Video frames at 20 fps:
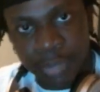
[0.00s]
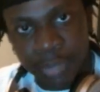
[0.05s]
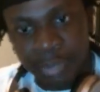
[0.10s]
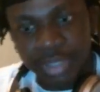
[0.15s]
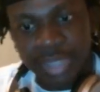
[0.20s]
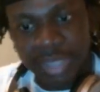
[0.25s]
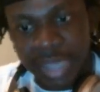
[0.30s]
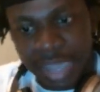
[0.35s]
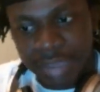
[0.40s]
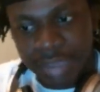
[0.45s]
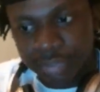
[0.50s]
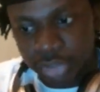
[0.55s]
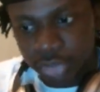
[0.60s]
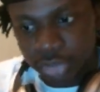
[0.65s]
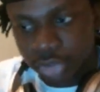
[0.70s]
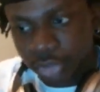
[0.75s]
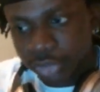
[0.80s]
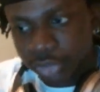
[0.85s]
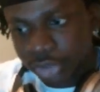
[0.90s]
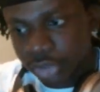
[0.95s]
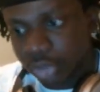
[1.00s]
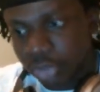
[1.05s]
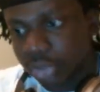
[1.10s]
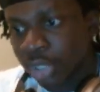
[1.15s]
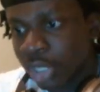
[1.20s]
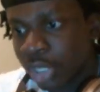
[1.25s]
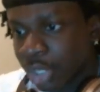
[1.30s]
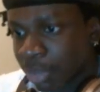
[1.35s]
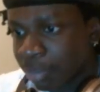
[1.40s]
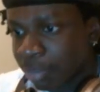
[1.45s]
I'm going to have so and
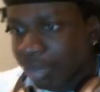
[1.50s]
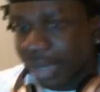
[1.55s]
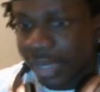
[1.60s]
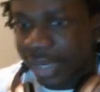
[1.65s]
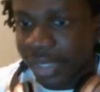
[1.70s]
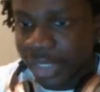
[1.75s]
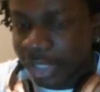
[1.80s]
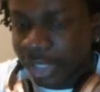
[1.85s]
so by